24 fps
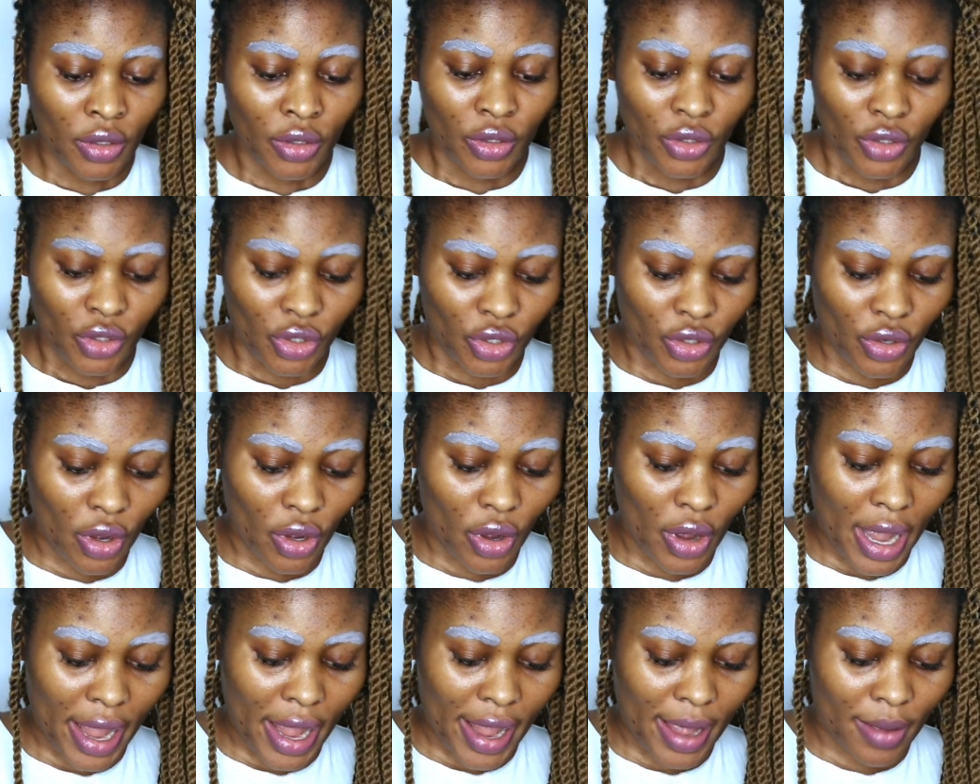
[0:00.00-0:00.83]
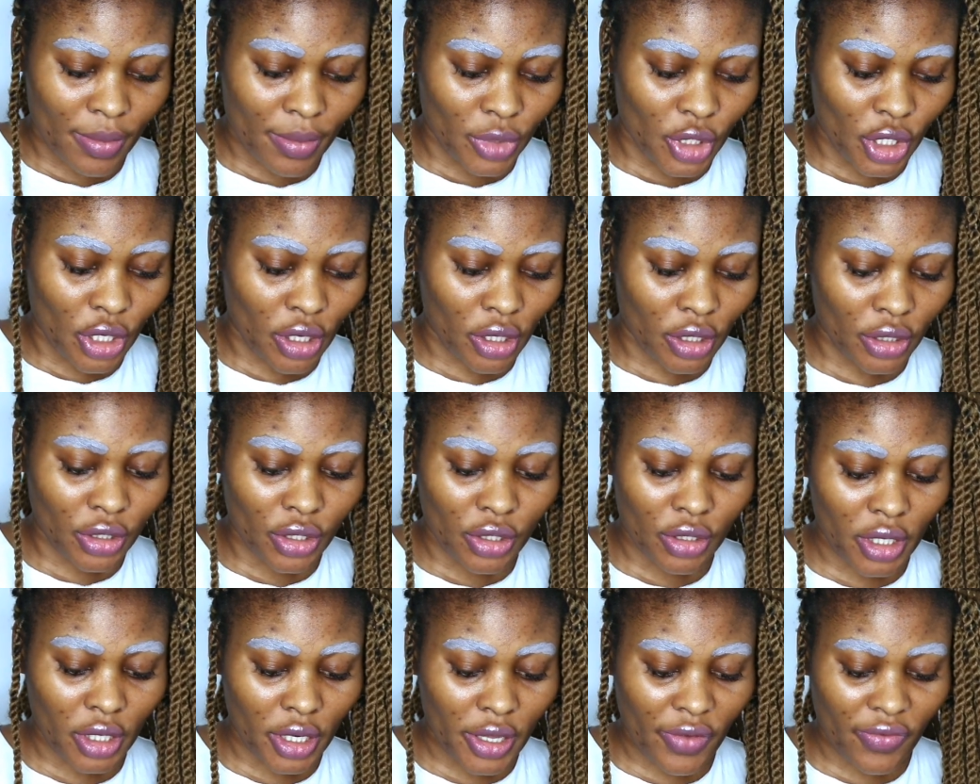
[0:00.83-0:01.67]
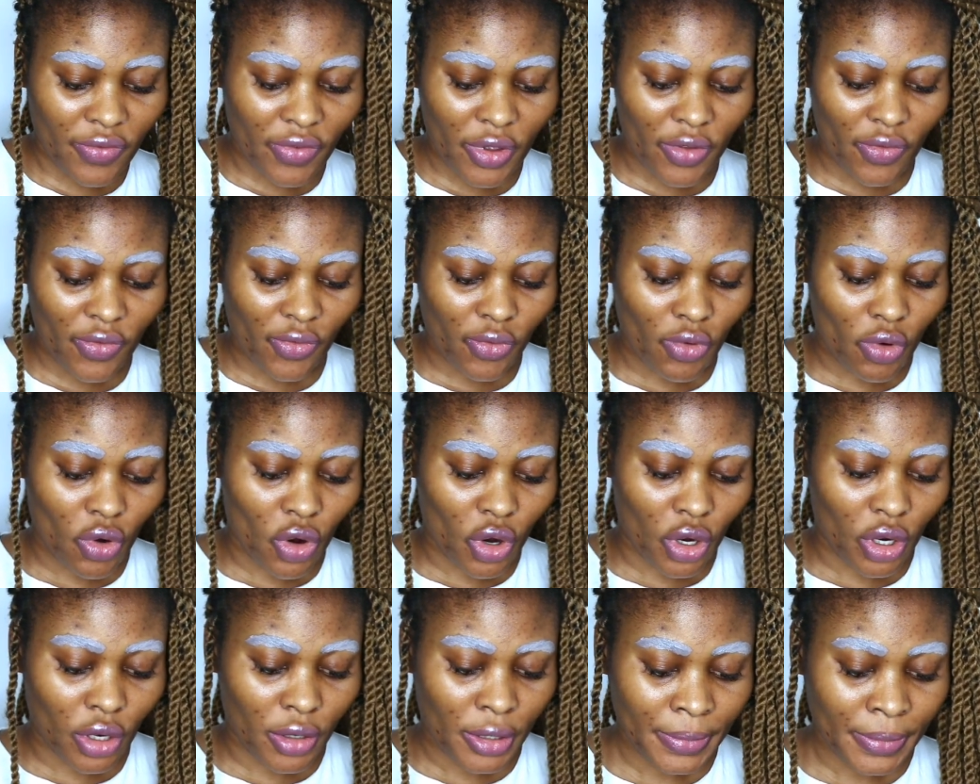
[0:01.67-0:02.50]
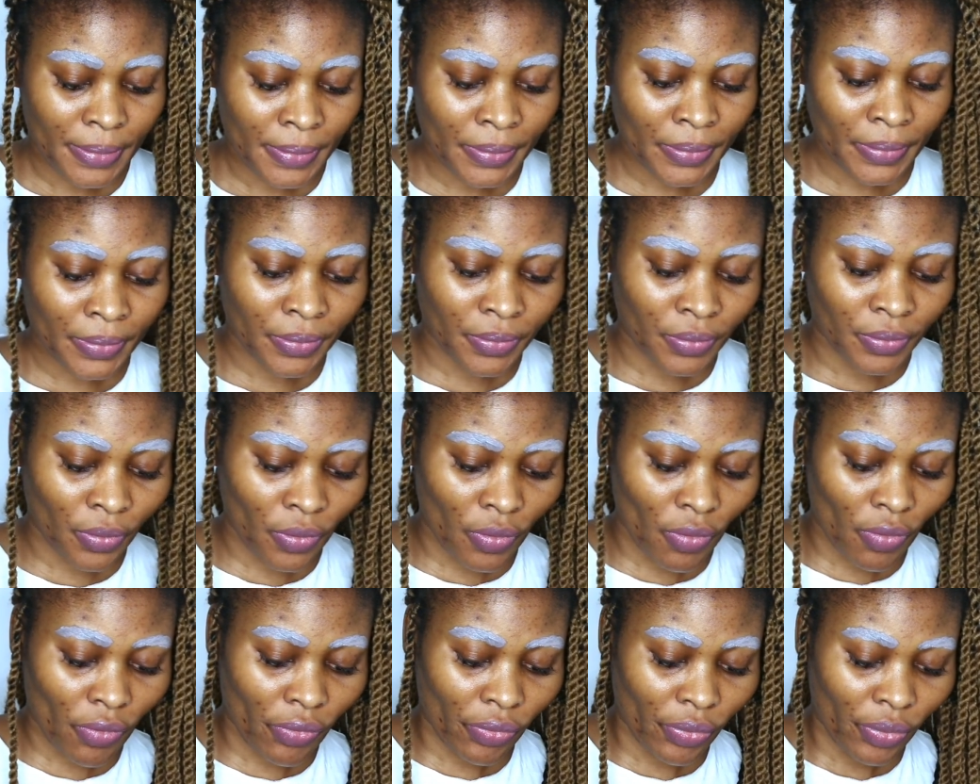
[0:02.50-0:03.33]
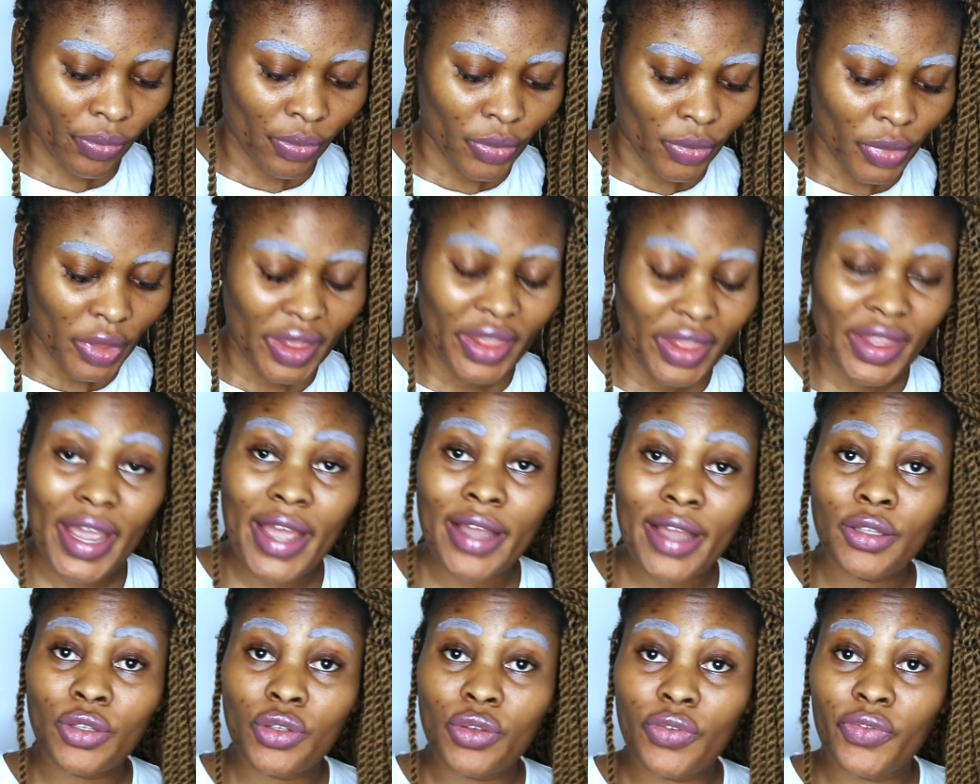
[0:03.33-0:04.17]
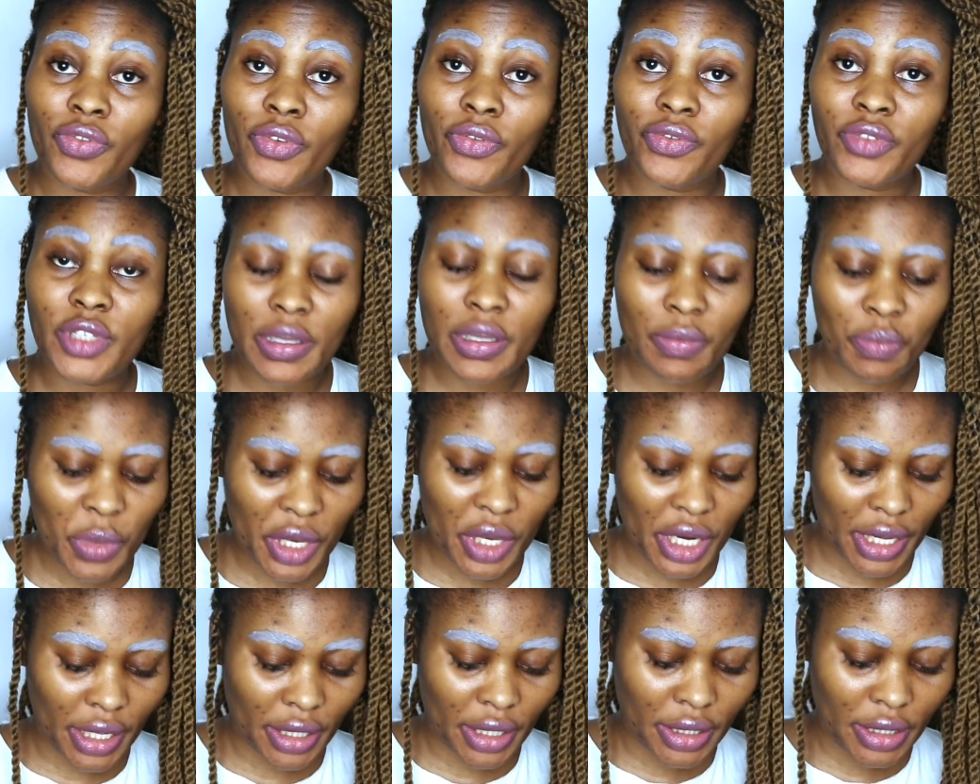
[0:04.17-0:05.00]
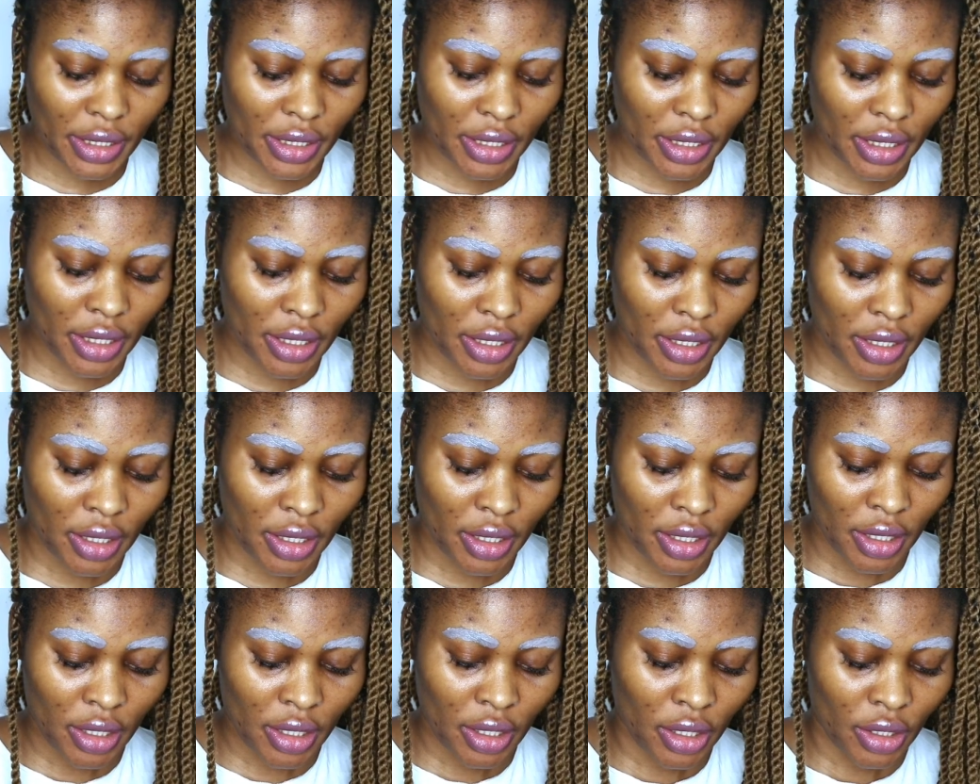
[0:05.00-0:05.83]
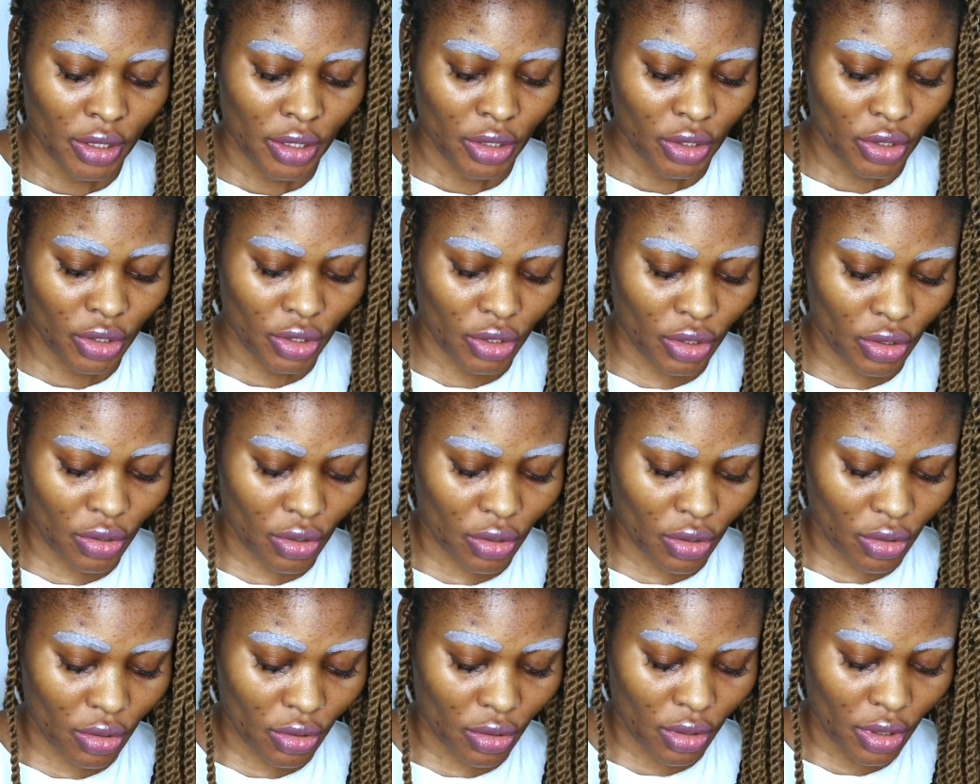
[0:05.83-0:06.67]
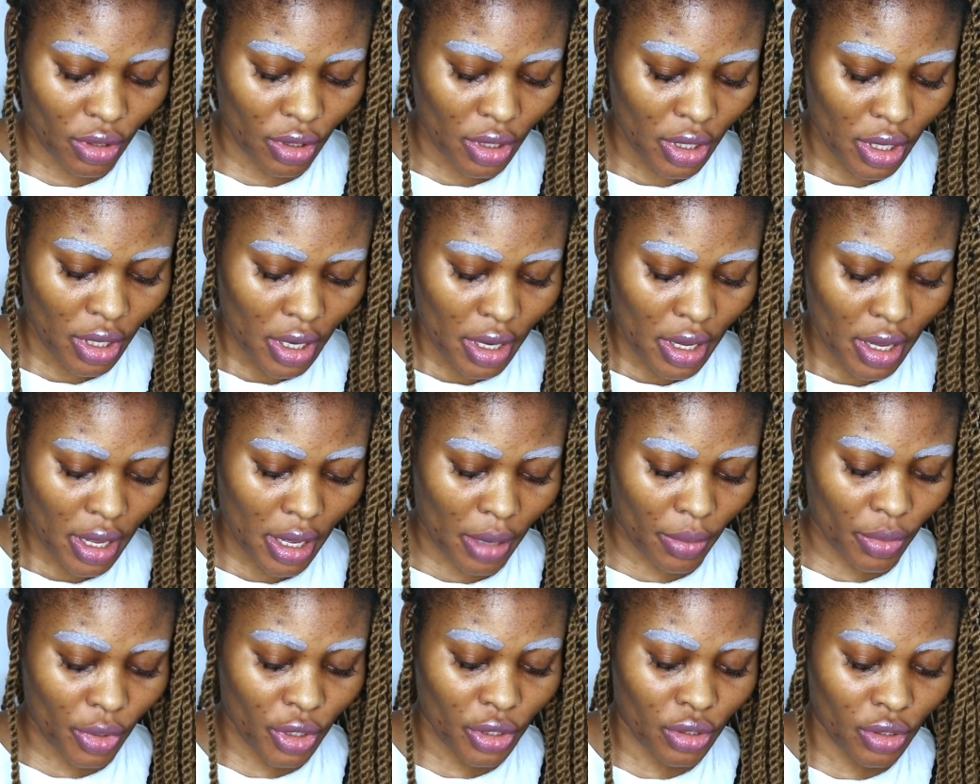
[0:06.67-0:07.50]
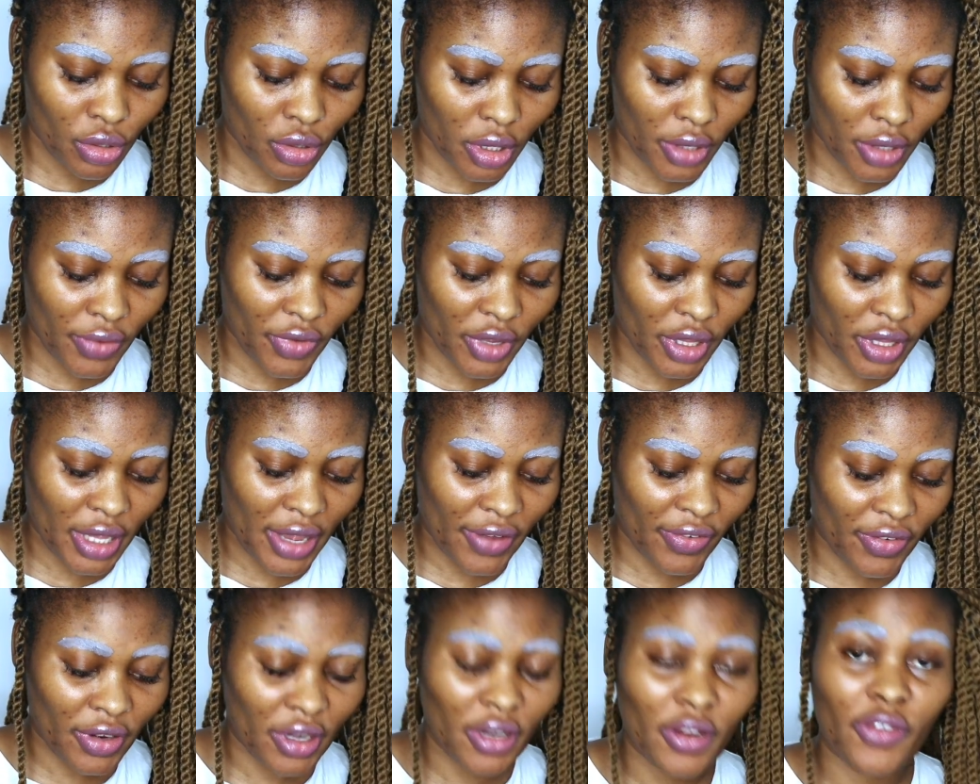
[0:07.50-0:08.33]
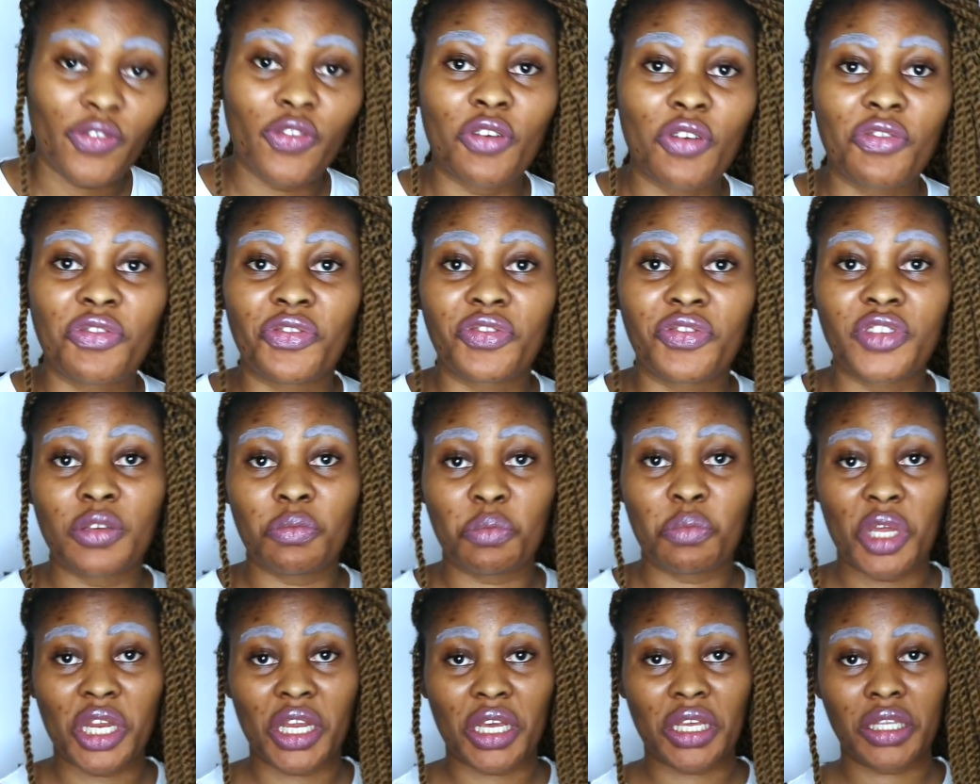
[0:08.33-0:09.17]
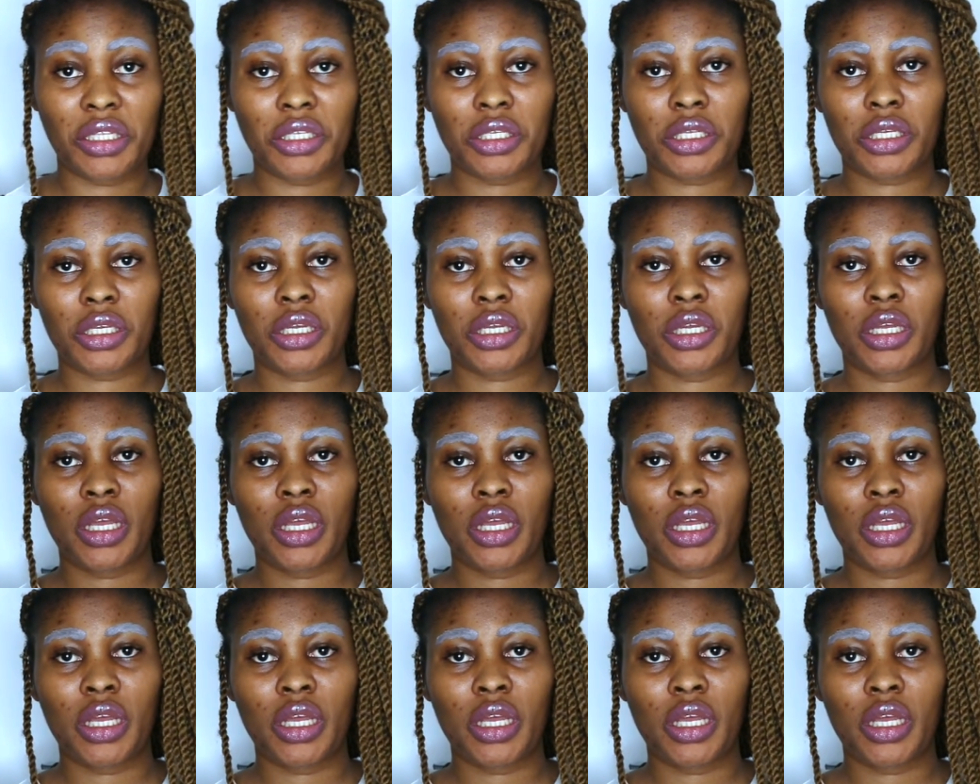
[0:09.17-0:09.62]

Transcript: So I am told to leave it for 10 to 15 minutes. So I'm going to leave it definitely for 15 minutes